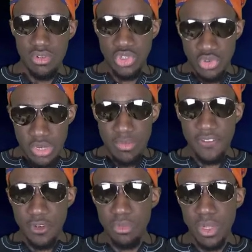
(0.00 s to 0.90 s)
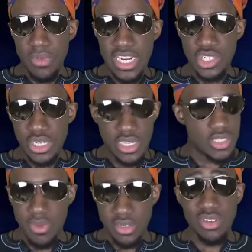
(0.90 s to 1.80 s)
during my football manager
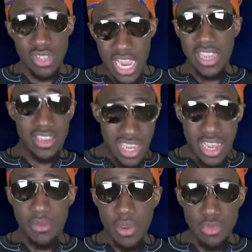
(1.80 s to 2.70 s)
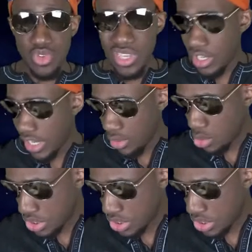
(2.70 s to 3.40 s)
days, man, because I'm using English